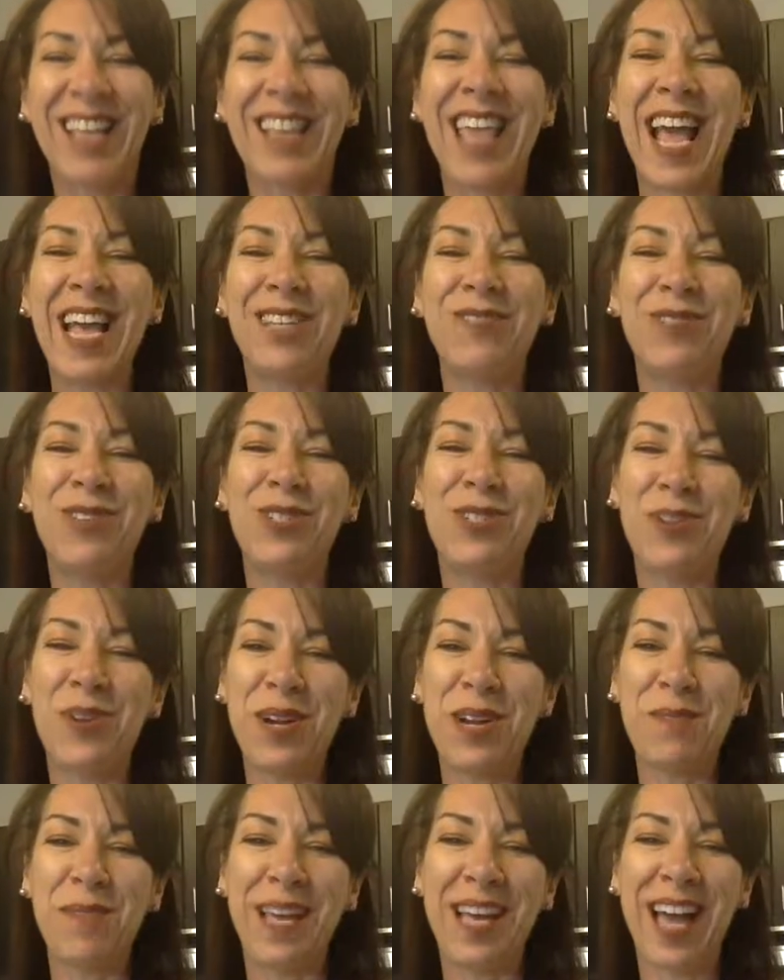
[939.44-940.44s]
Thanks for
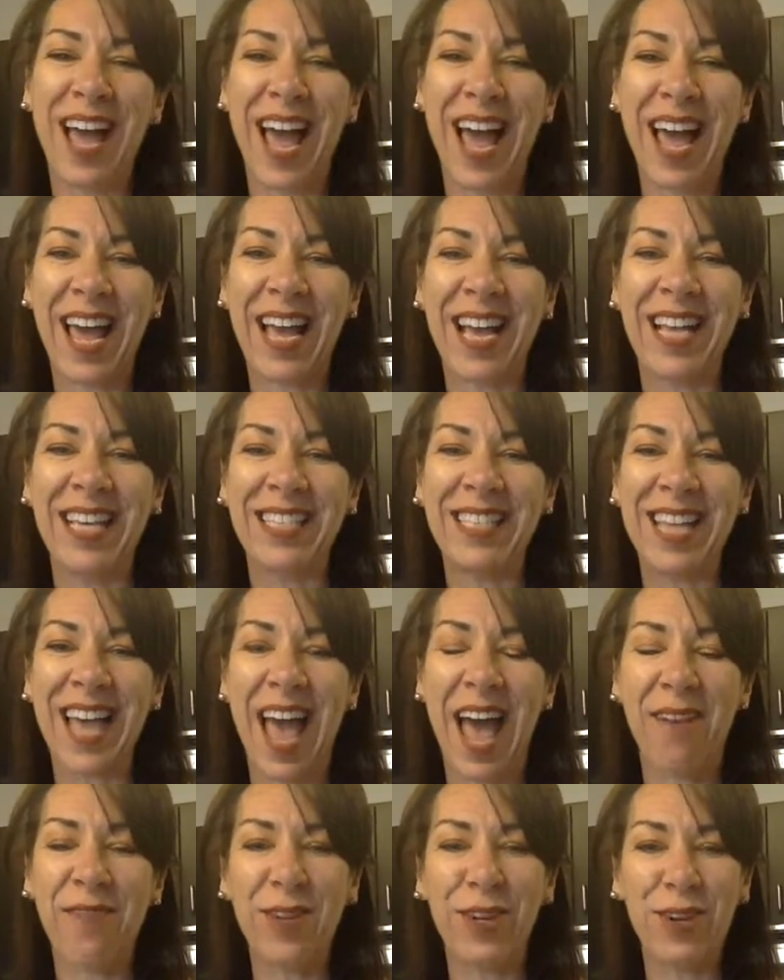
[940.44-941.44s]
joining me, guys.
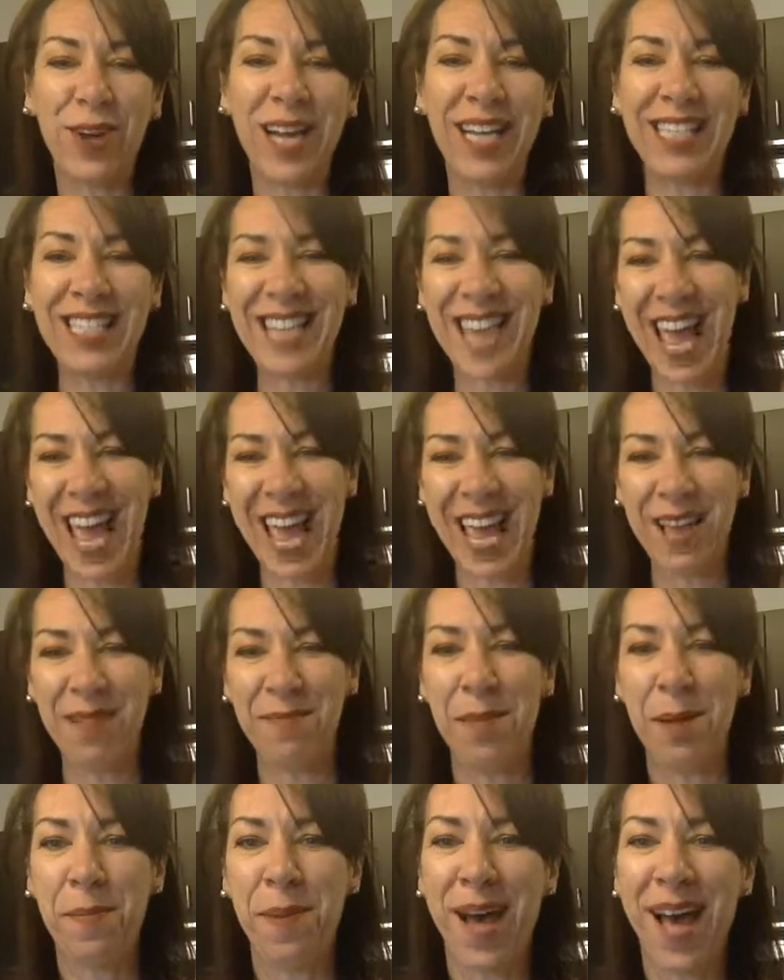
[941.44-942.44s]
Have a great day.
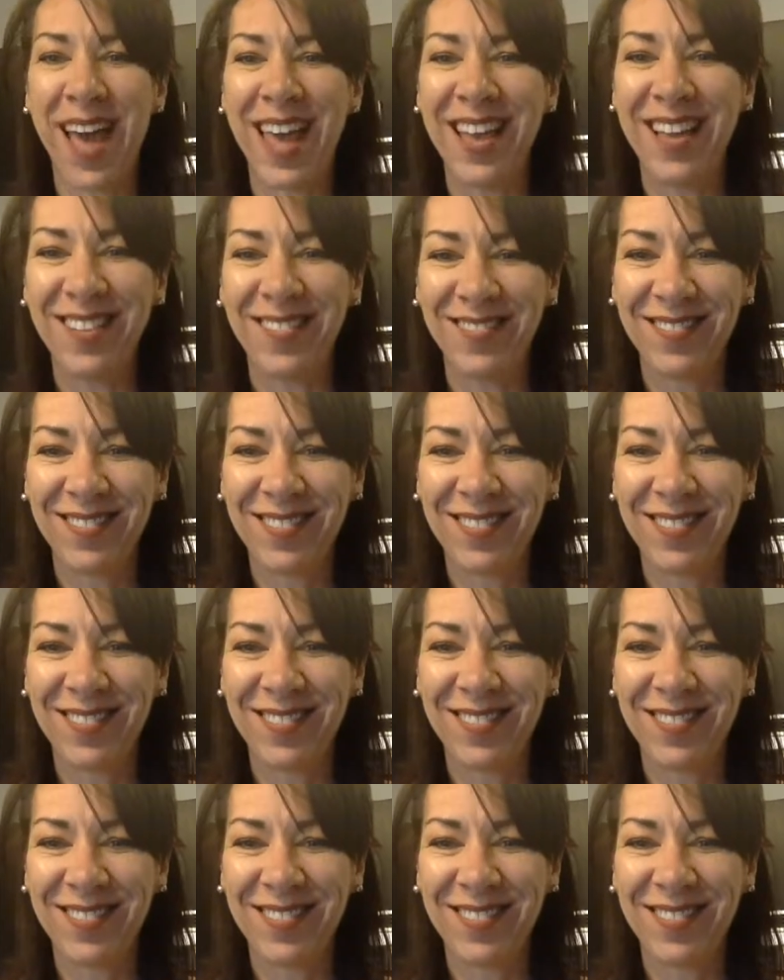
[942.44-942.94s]
Bye-bye.